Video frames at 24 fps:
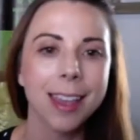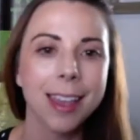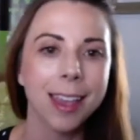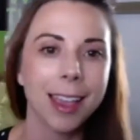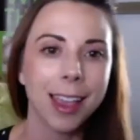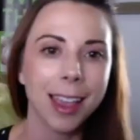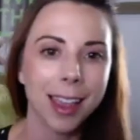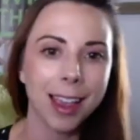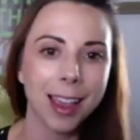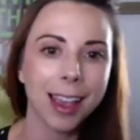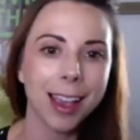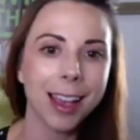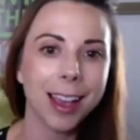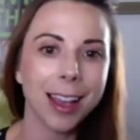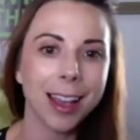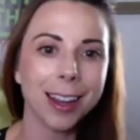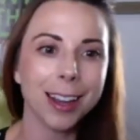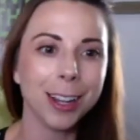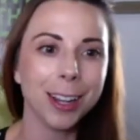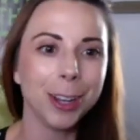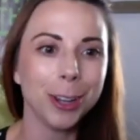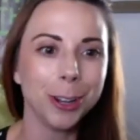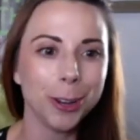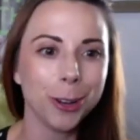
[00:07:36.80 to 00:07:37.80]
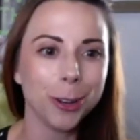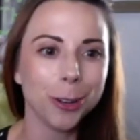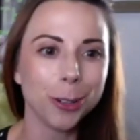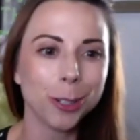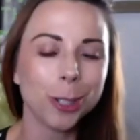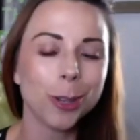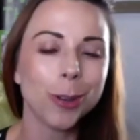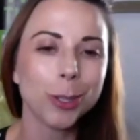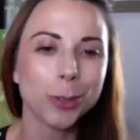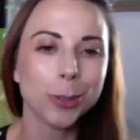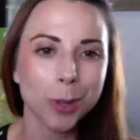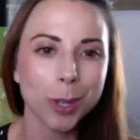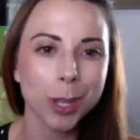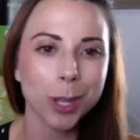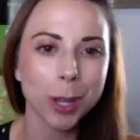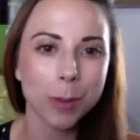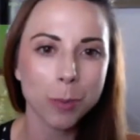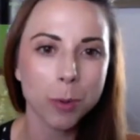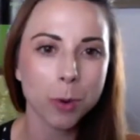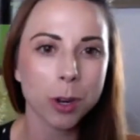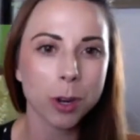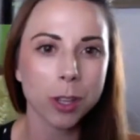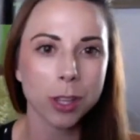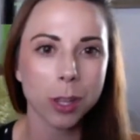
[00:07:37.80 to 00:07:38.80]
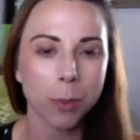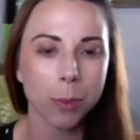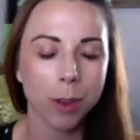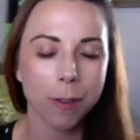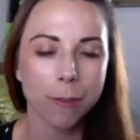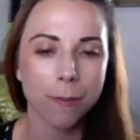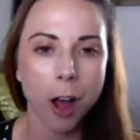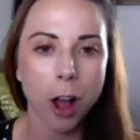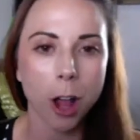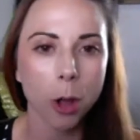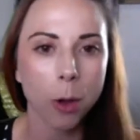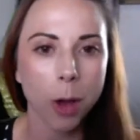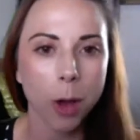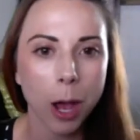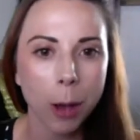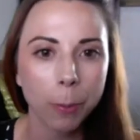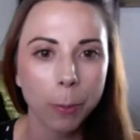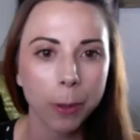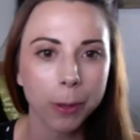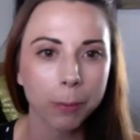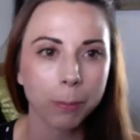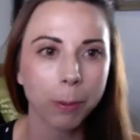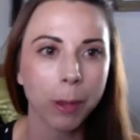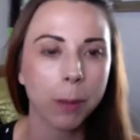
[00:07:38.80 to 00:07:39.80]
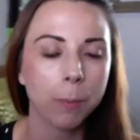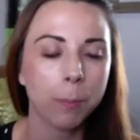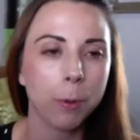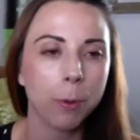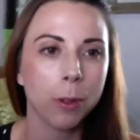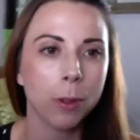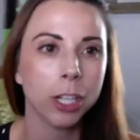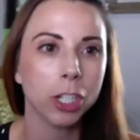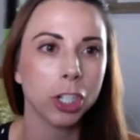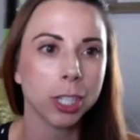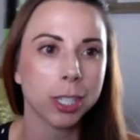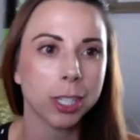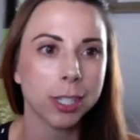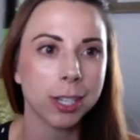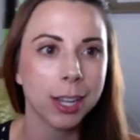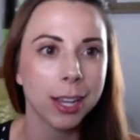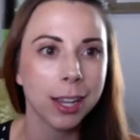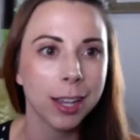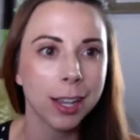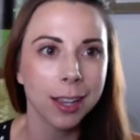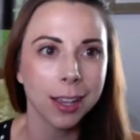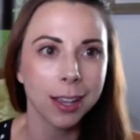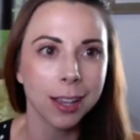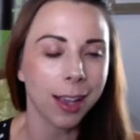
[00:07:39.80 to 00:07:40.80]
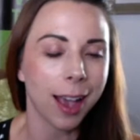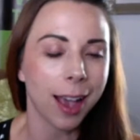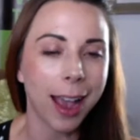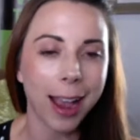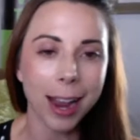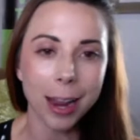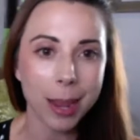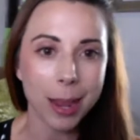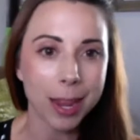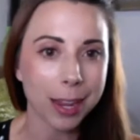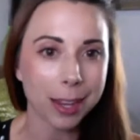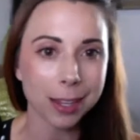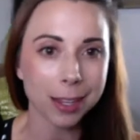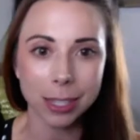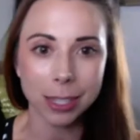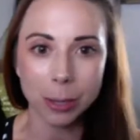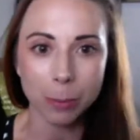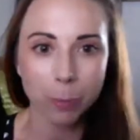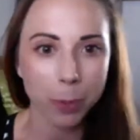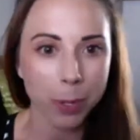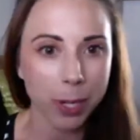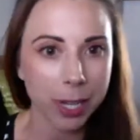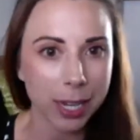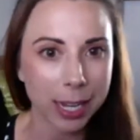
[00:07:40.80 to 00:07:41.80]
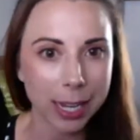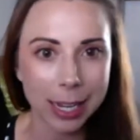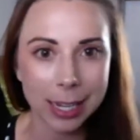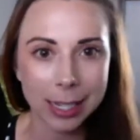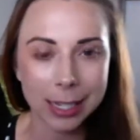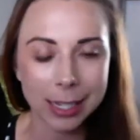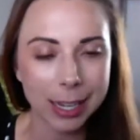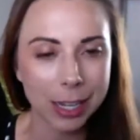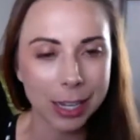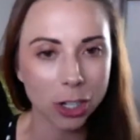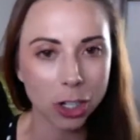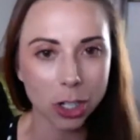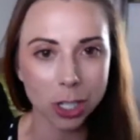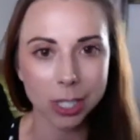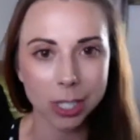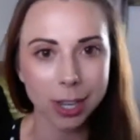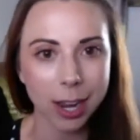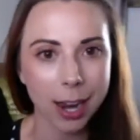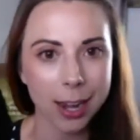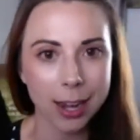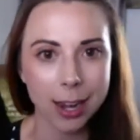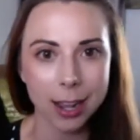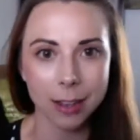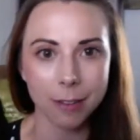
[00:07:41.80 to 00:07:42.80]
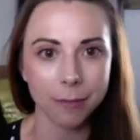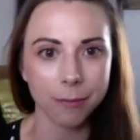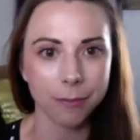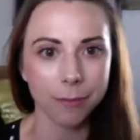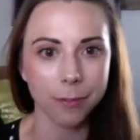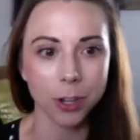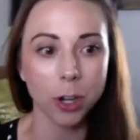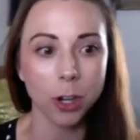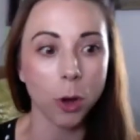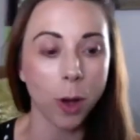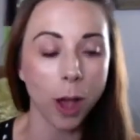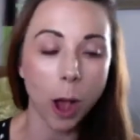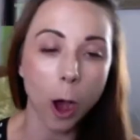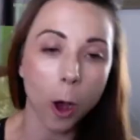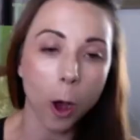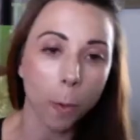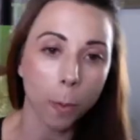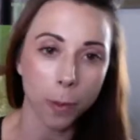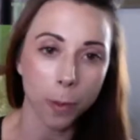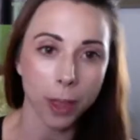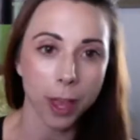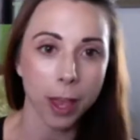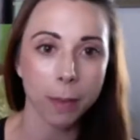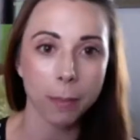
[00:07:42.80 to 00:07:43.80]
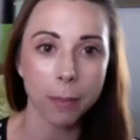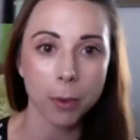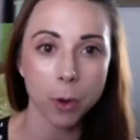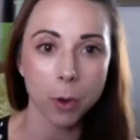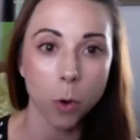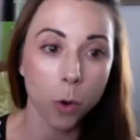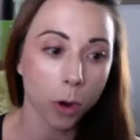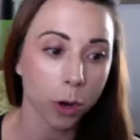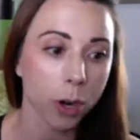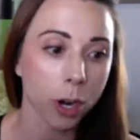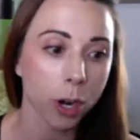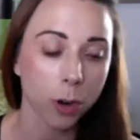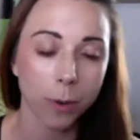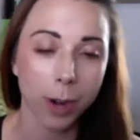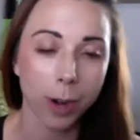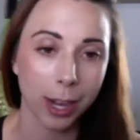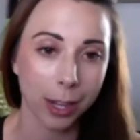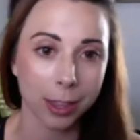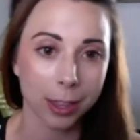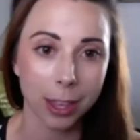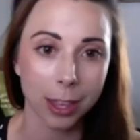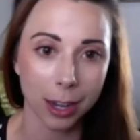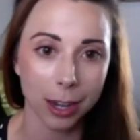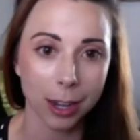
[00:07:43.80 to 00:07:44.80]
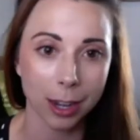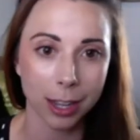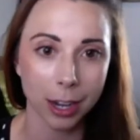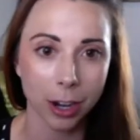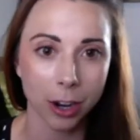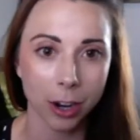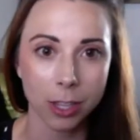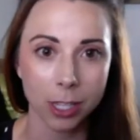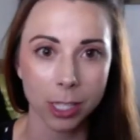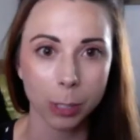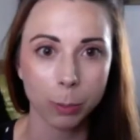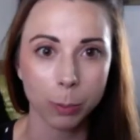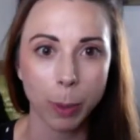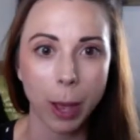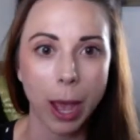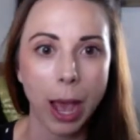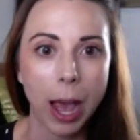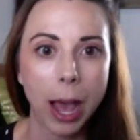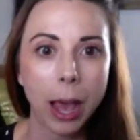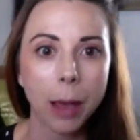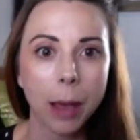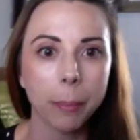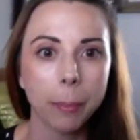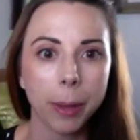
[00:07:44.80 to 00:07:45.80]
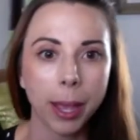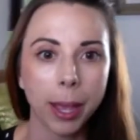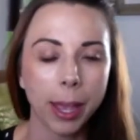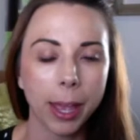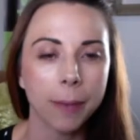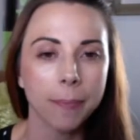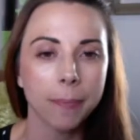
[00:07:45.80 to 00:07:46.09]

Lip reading: And, so it's really important that we follow up with people and just, I make it simple and easy and just kind of, help them order it right then there on the spot. But